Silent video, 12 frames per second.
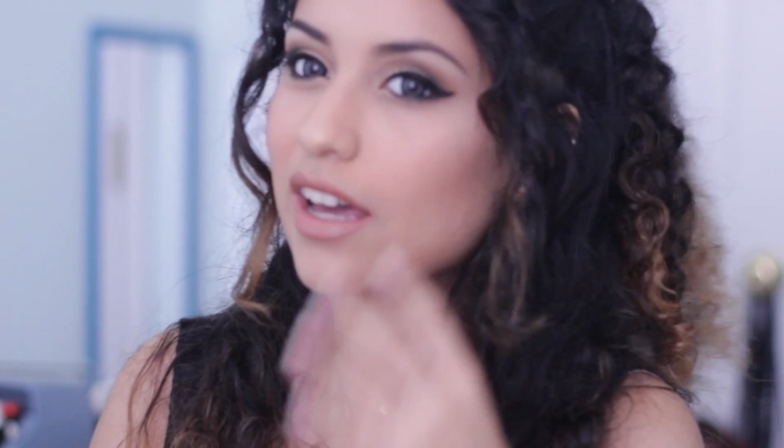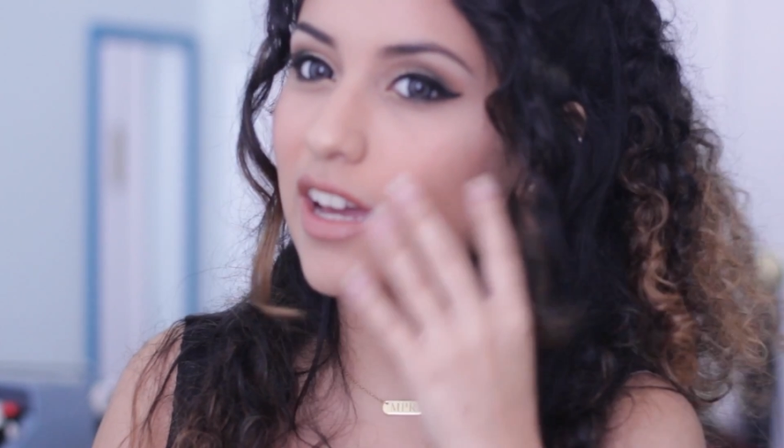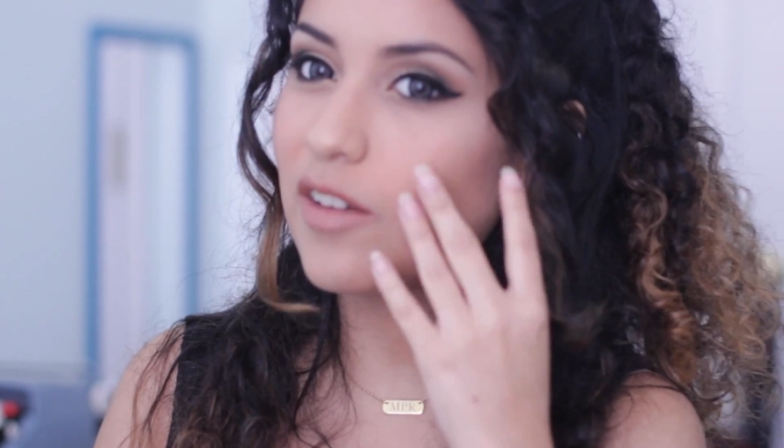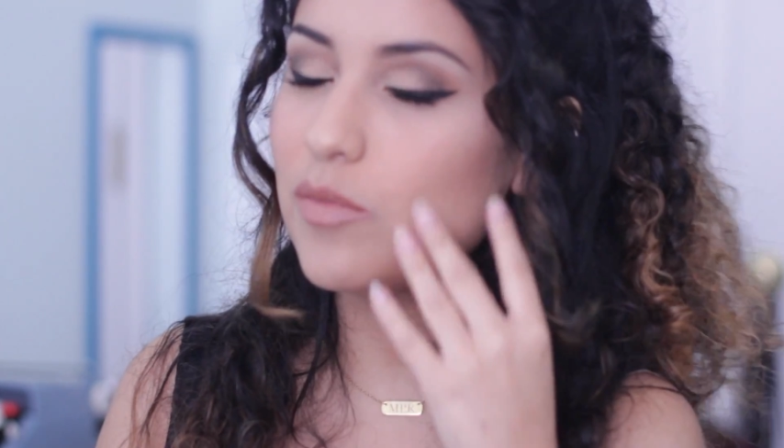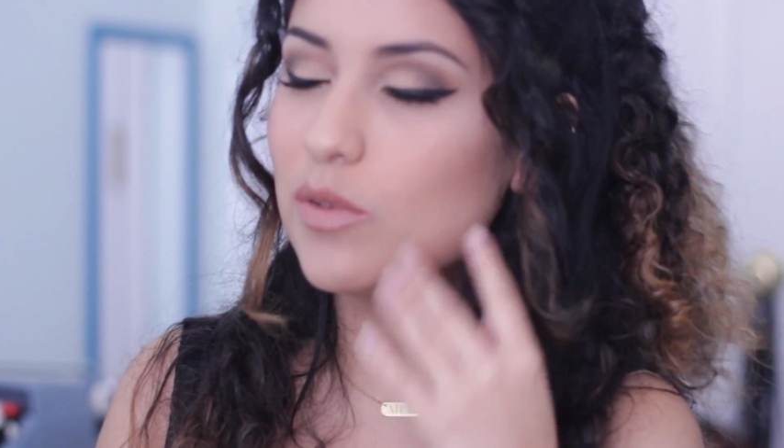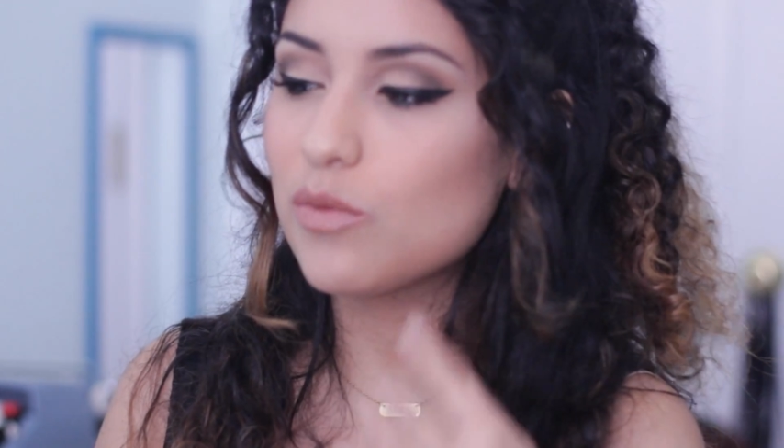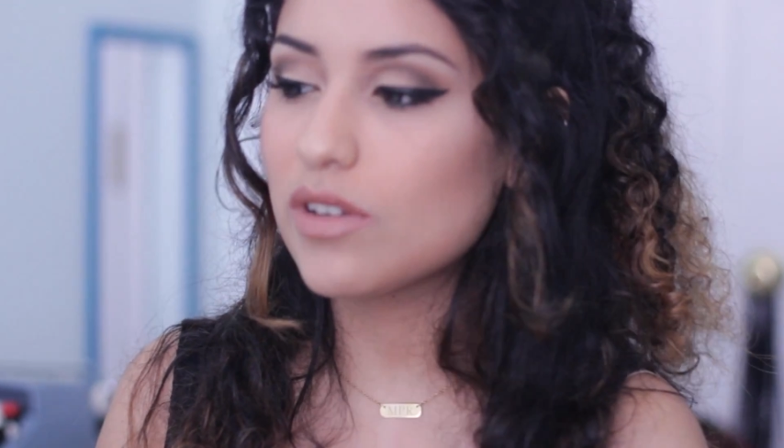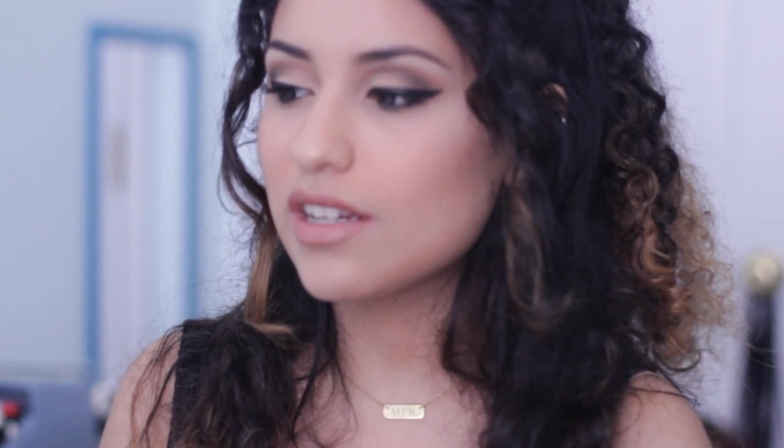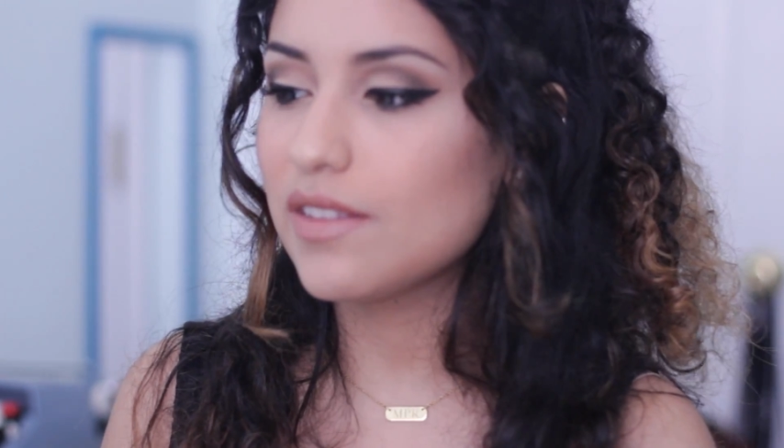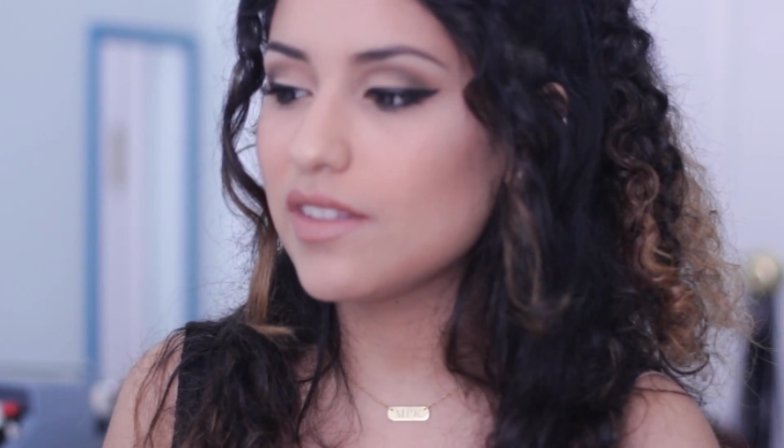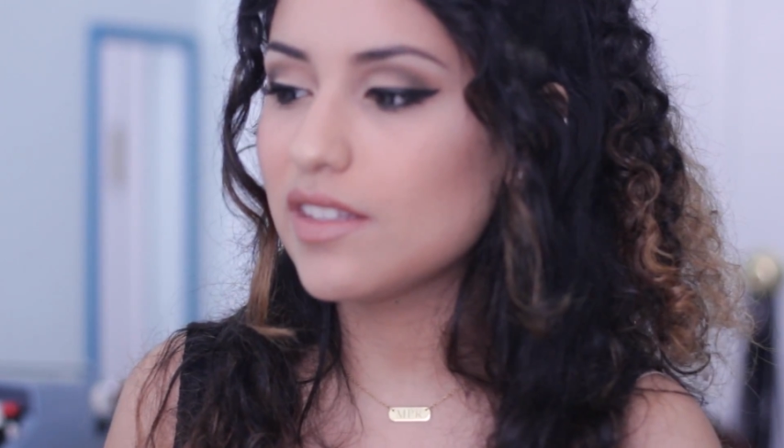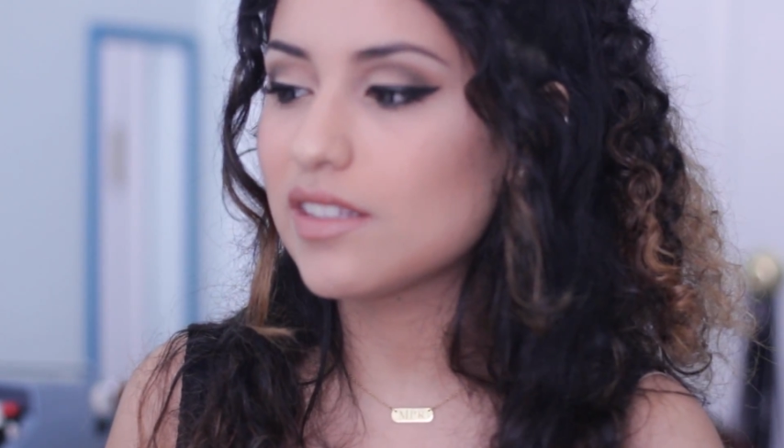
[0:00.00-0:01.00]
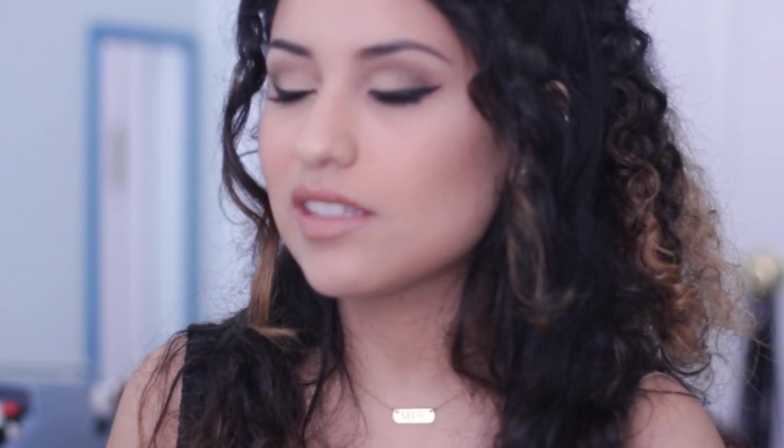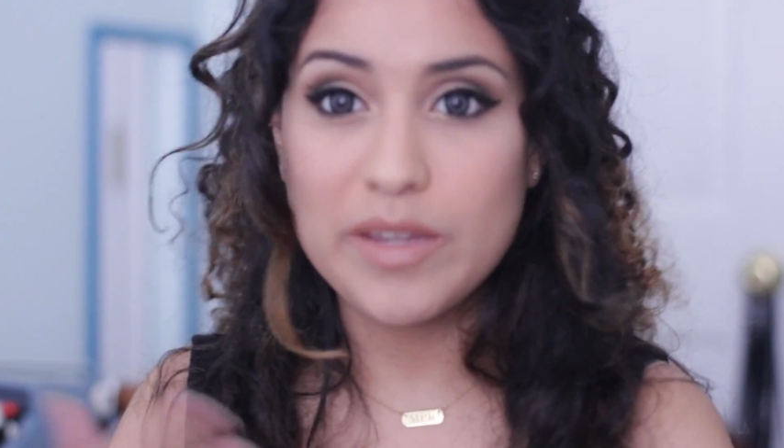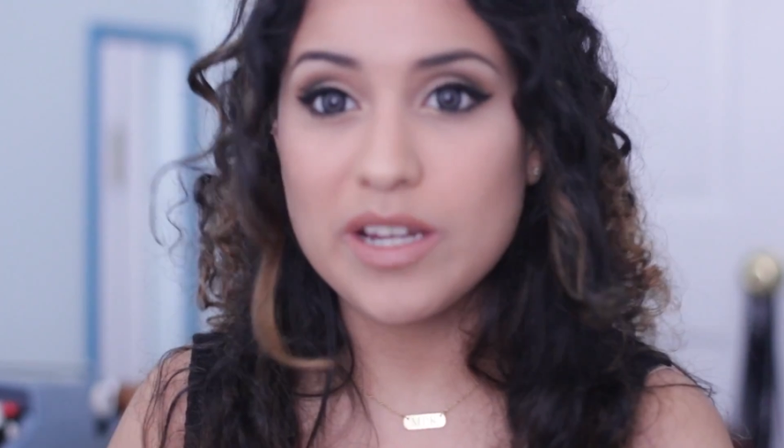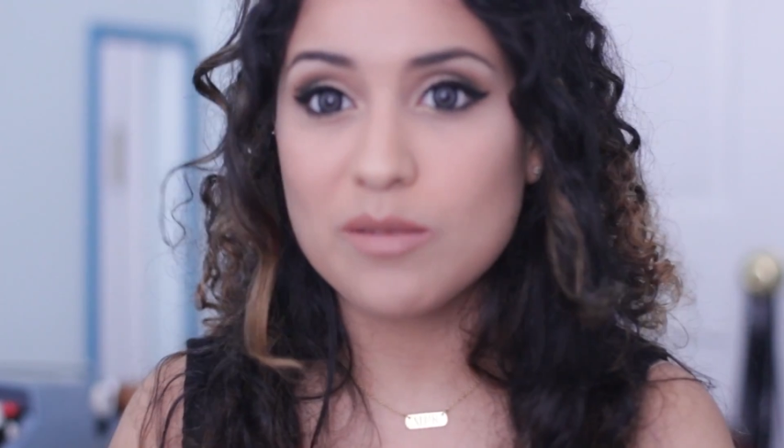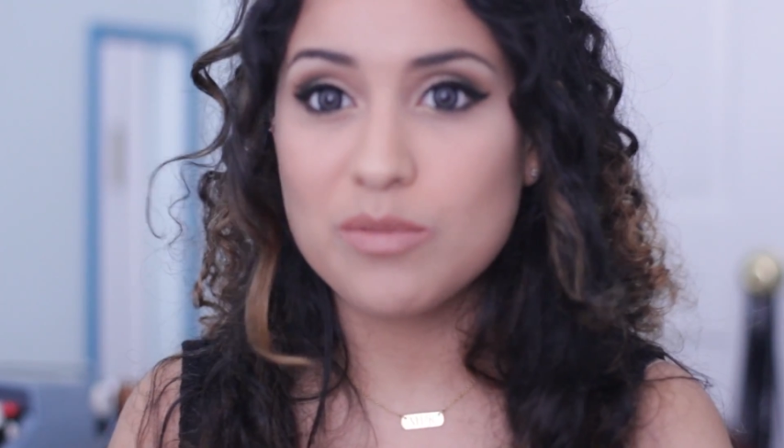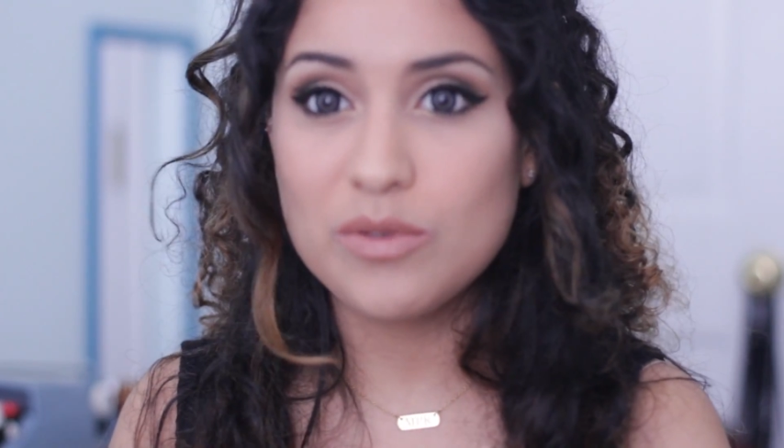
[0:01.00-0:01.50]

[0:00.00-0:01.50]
I've been wearing this makeup